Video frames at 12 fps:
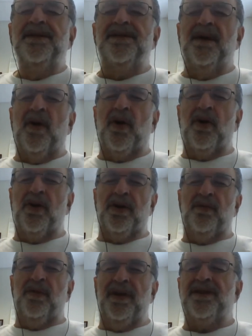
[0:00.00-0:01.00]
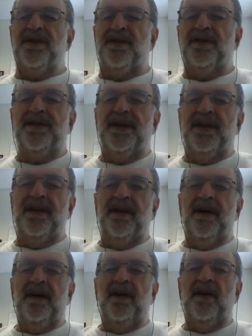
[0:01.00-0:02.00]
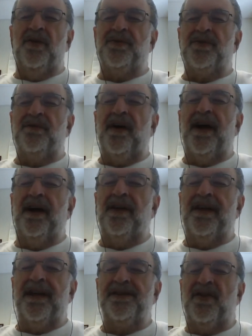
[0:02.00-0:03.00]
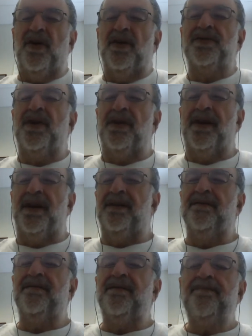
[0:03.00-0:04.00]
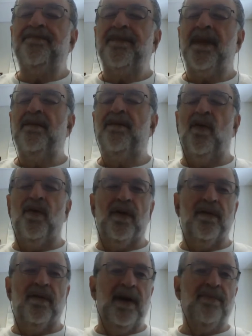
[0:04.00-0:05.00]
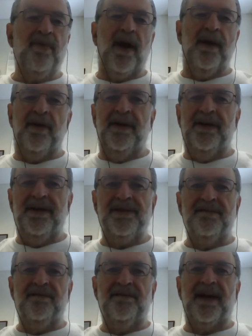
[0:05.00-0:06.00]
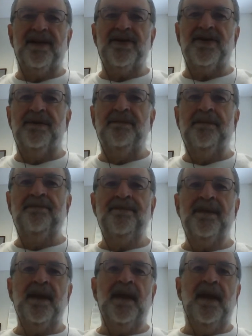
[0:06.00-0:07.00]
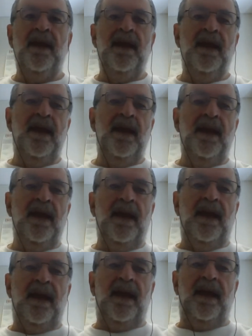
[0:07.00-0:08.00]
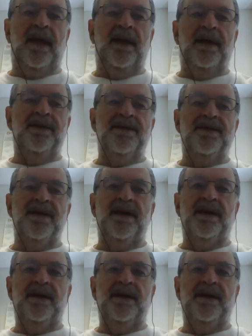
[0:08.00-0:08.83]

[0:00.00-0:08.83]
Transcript: some early research in ultraviolet as an alternative for primary disinfection. And